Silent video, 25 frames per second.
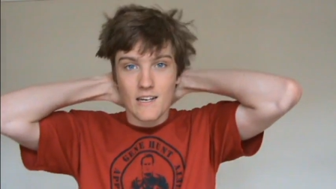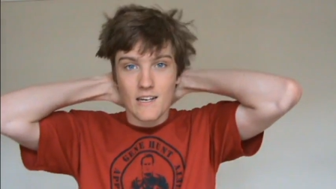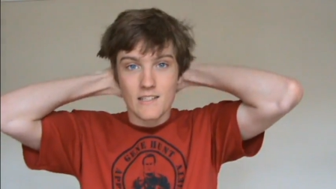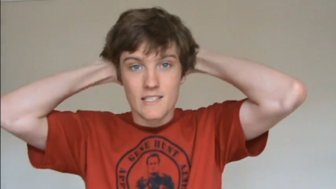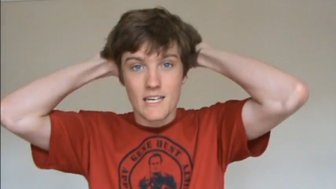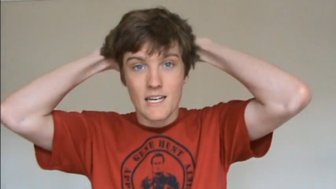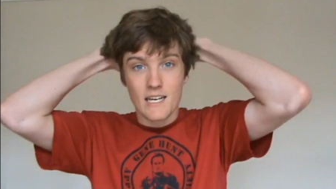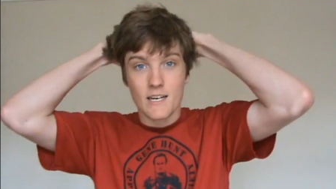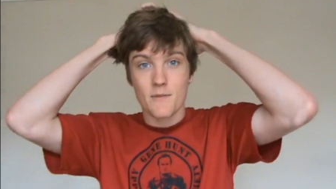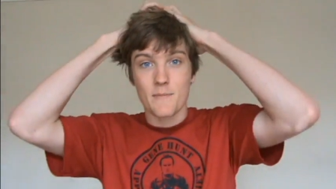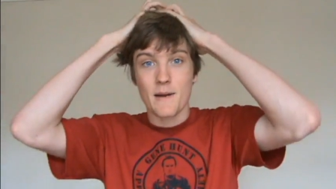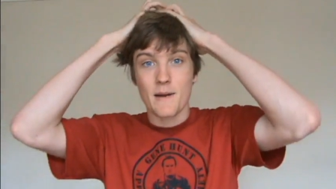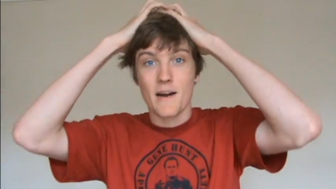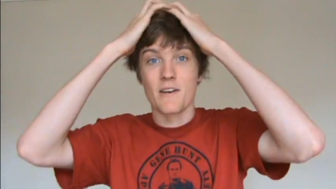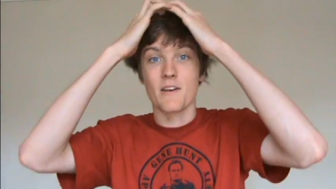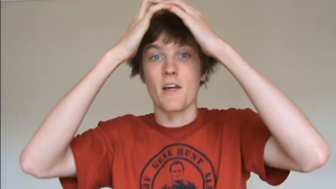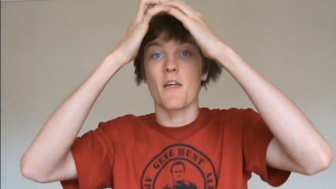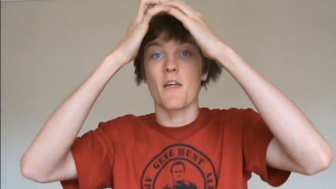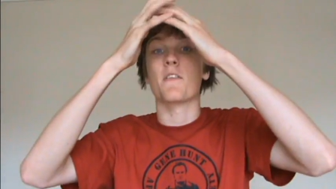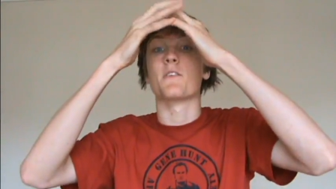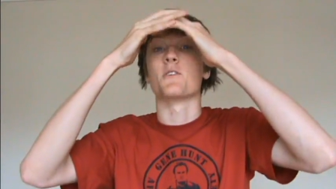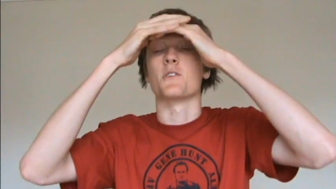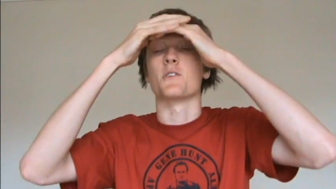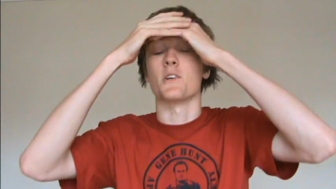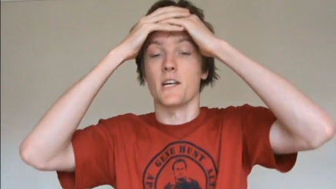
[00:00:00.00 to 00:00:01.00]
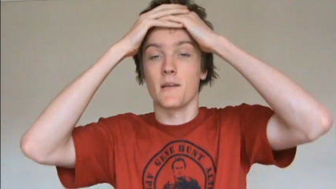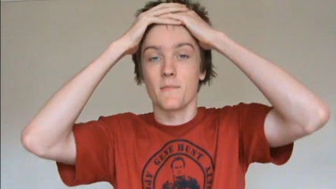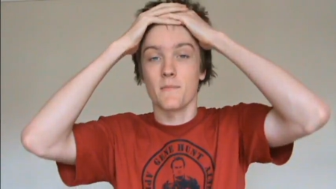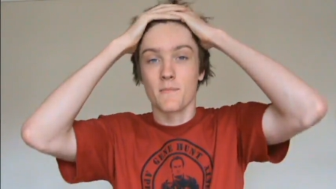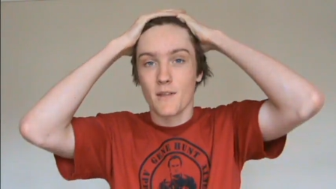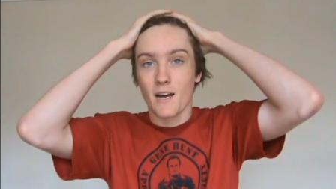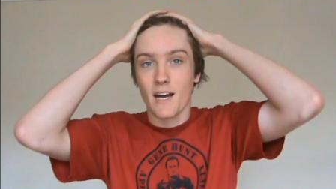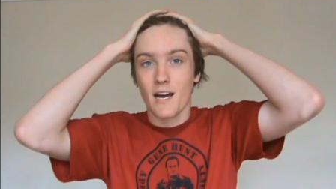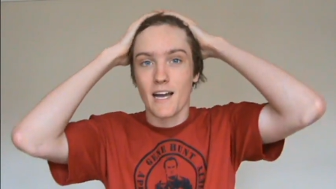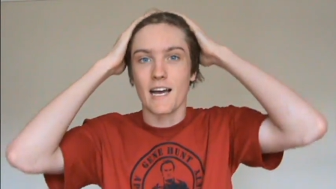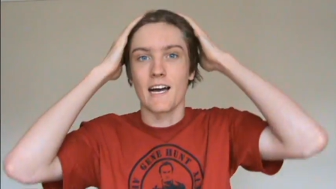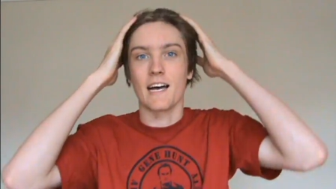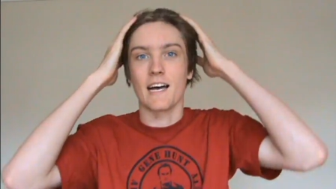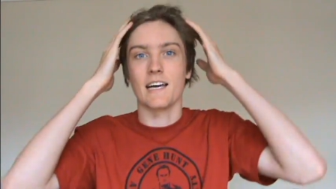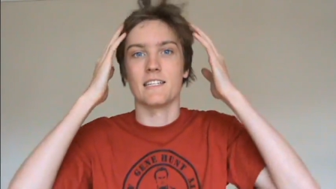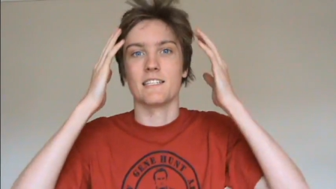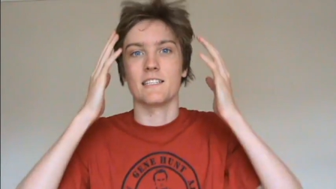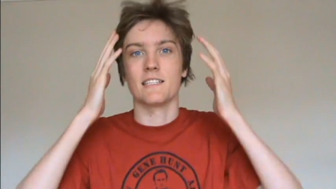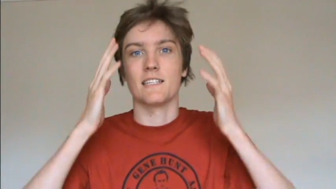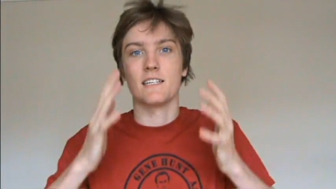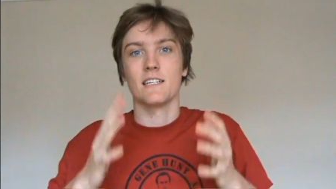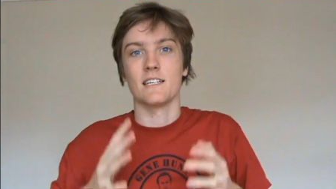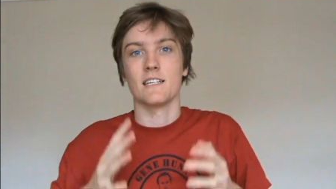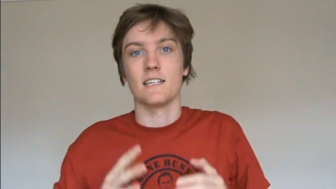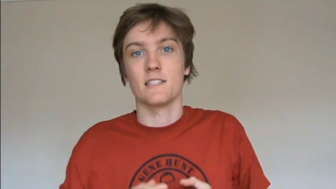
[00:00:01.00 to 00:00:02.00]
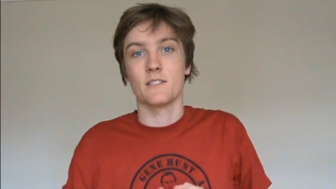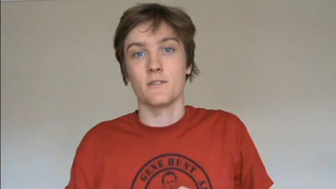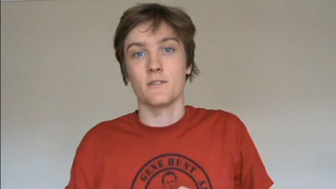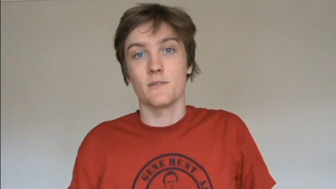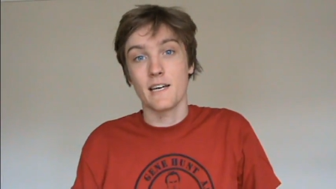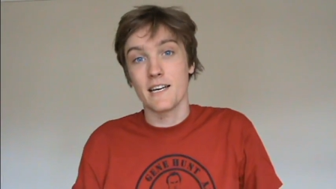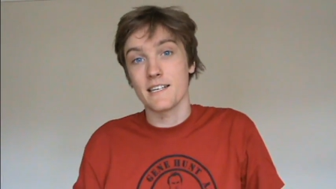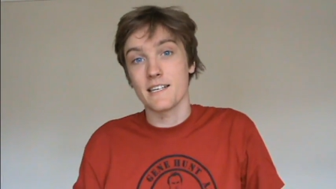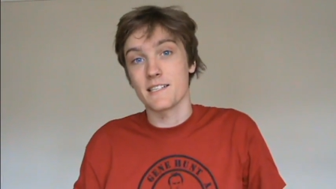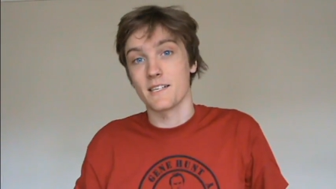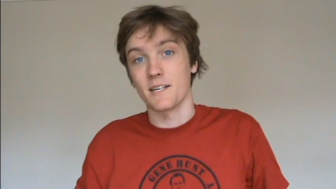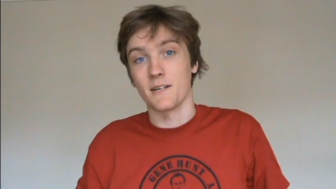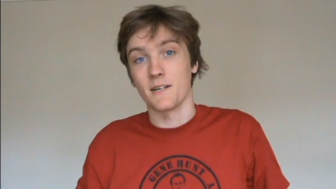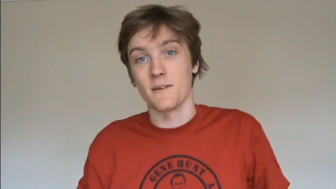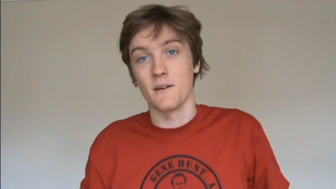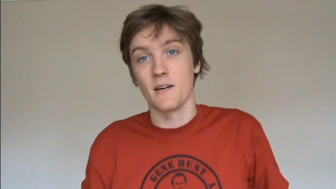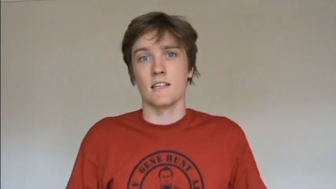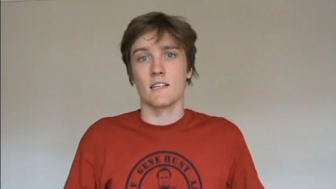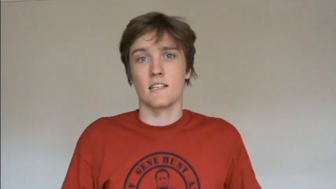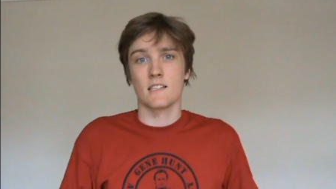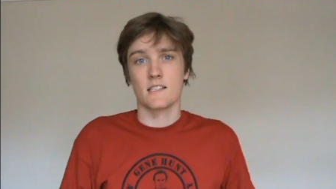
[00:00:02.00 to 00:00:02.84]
tell you about another dream that I had 2 days ago.